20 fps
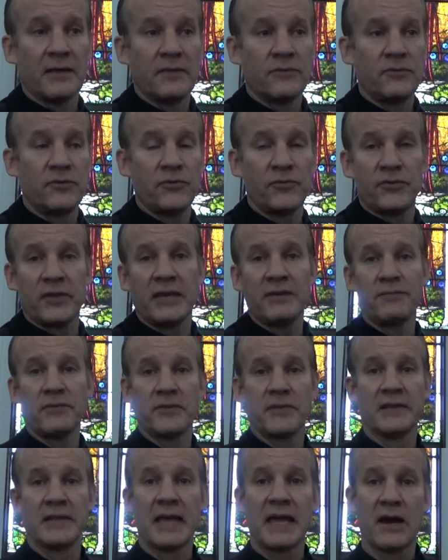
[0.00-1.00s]
just to give you
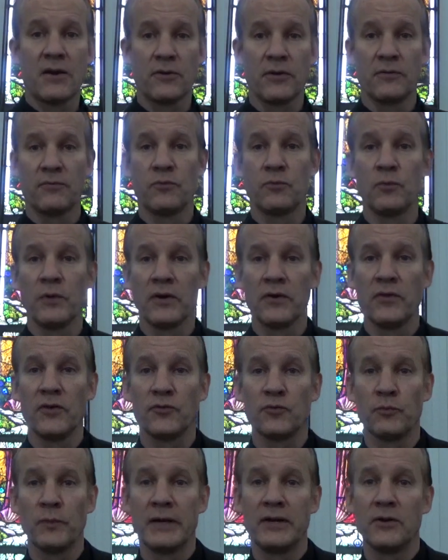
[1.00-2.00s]
the layout of where
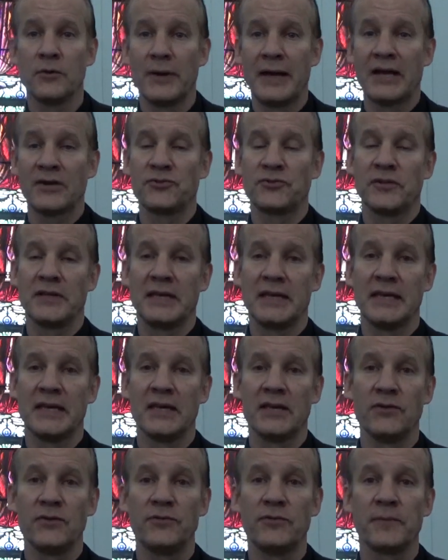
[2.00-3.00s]
this window actually
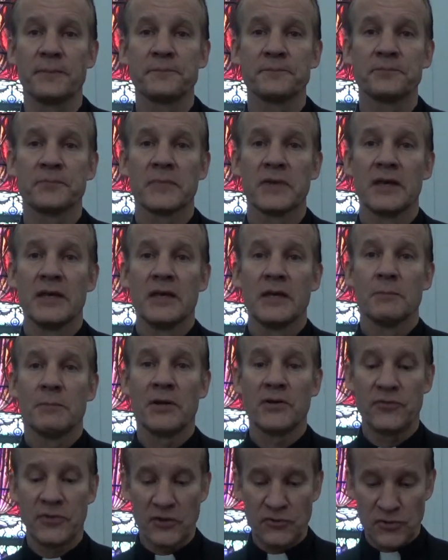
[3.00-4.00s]
is.
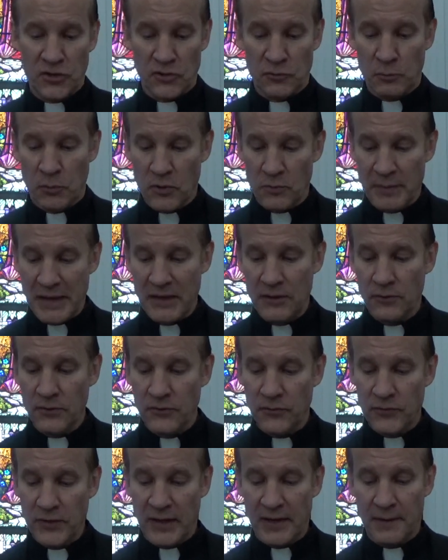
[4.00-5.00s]
But St. Charles Borromeo
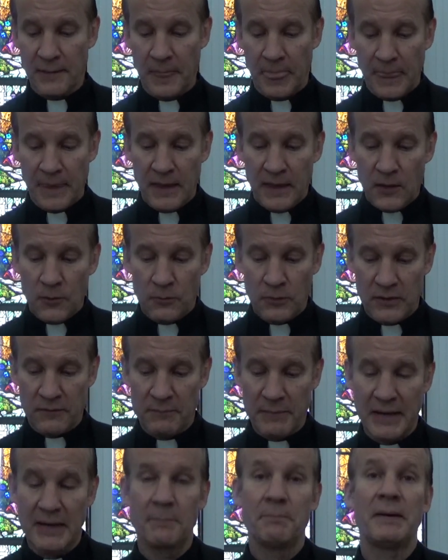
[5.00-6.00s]
is one of
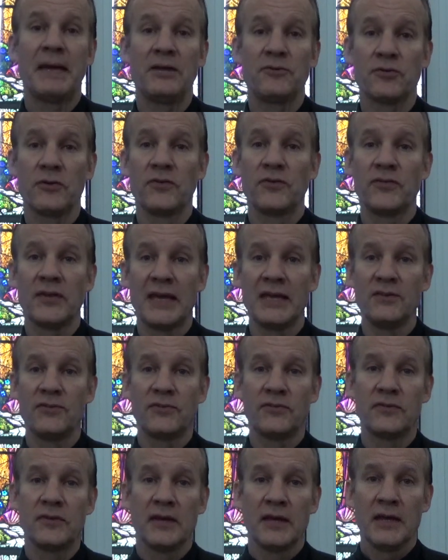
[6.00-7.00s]
my patron
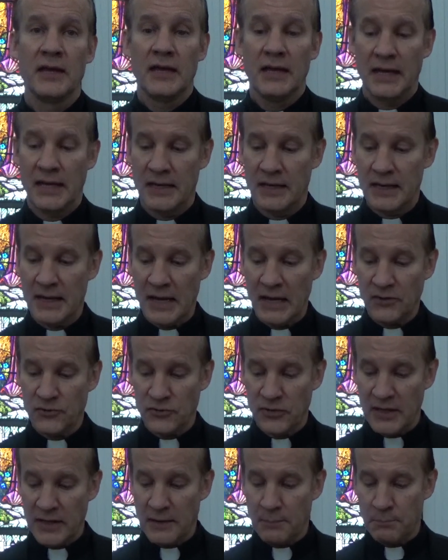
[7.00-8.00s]
saints, and I
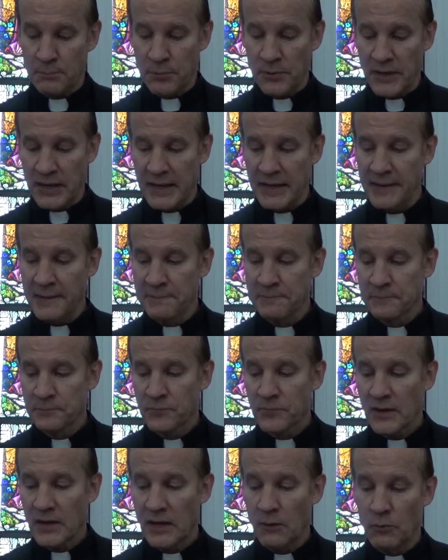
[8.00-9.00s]
actually pray
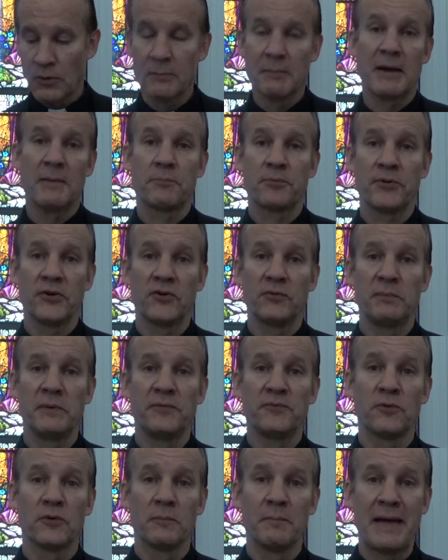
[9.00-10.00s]
one of my prayers
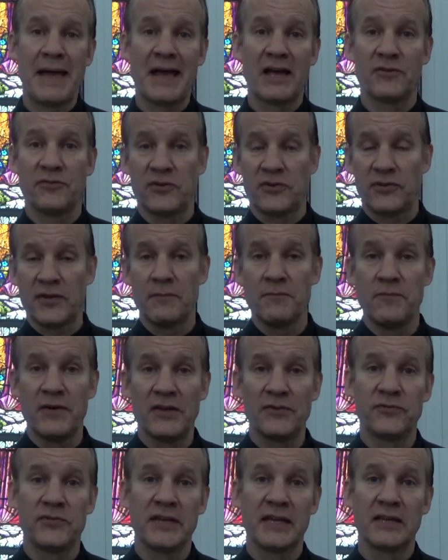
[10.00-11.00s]
before Mass as I'm
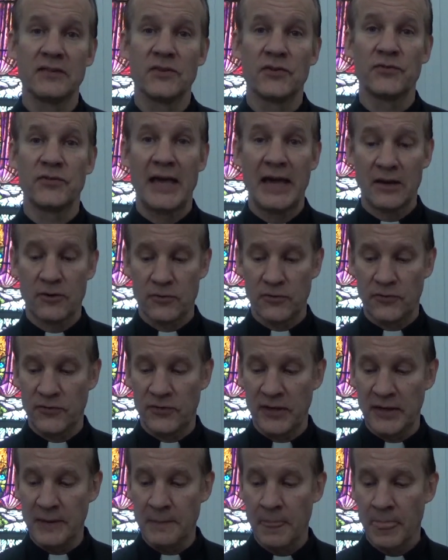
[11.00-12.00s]
vesting in the
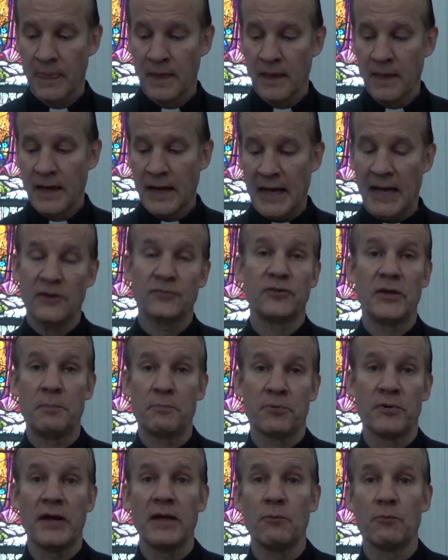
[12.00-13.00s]
sacristy. I actually
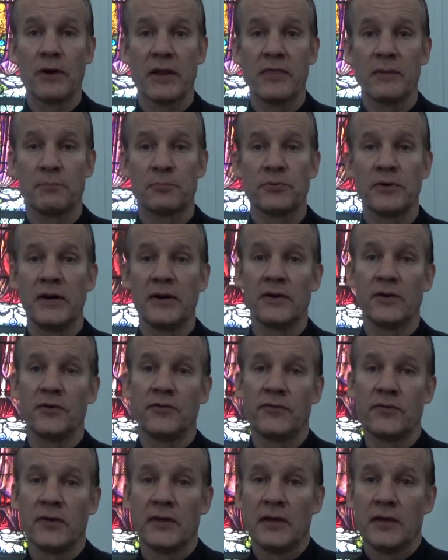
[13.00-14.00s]
pray one of the
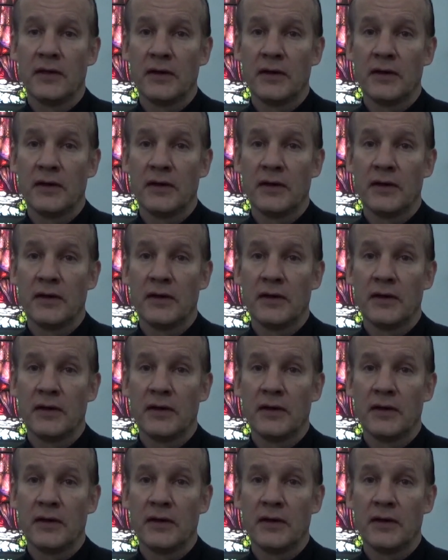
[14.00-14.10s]
prayers